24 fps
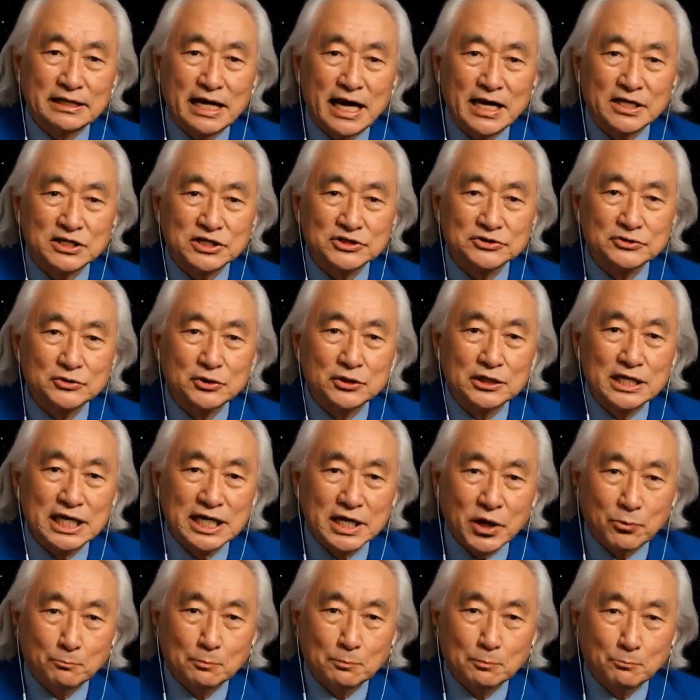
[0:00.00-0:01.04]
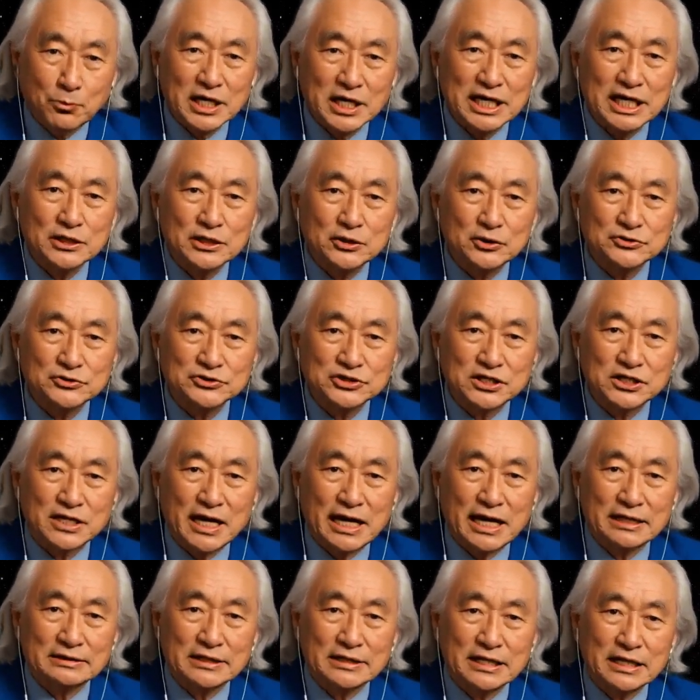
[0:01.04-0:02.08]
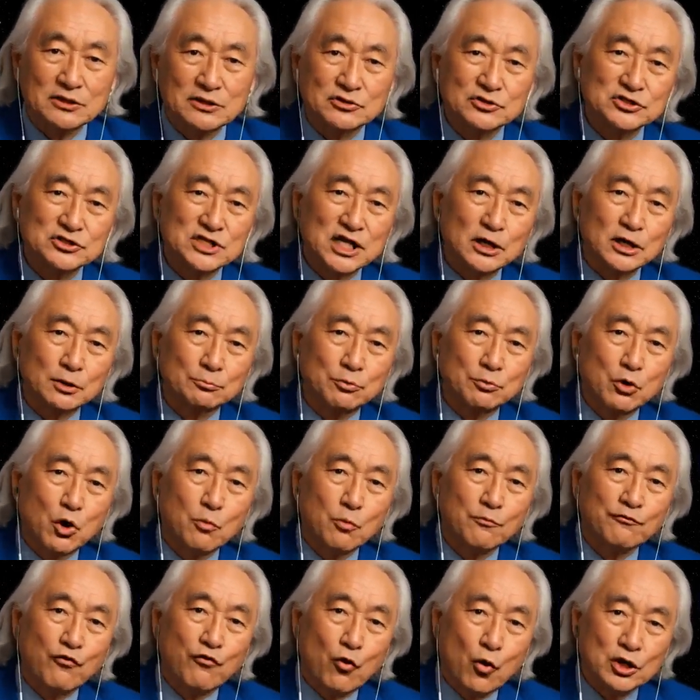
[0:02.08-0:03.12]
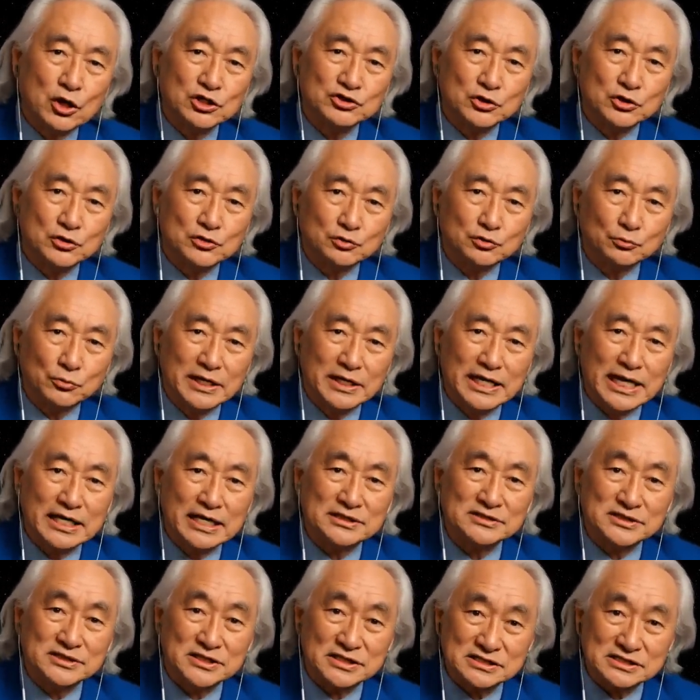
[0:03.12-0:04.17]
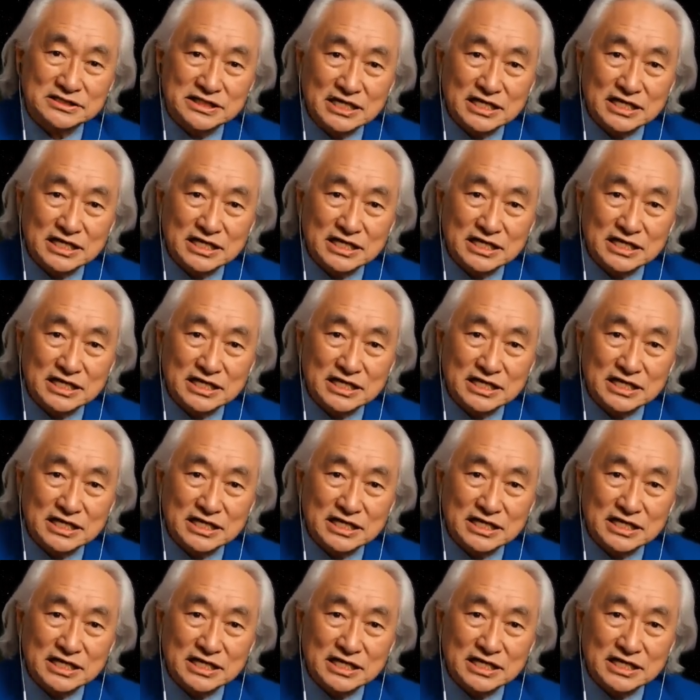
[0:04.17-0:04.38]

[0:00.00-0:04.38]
It's not usually until somewhere between 3 and 4 AU that the sublimation